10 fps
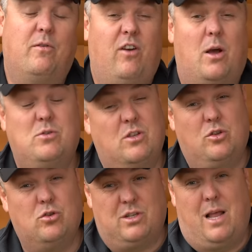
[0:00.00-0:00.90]
float
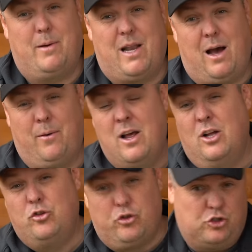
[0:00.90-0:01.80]
that doesn't let me down,
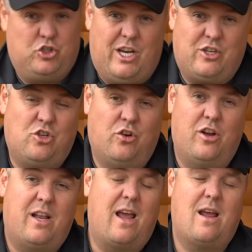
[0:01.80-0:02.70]
doesn't change during
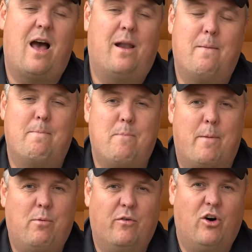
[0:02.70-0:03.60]
the day, and
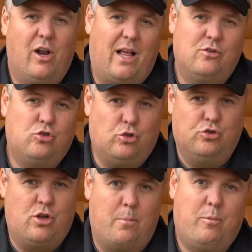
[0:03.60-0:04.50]
above all else,
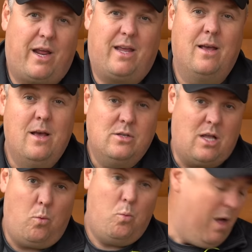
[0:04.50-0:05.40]
does not break.
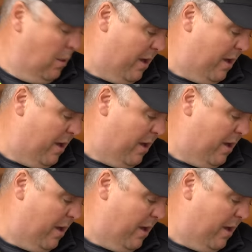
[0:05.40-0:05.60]
So well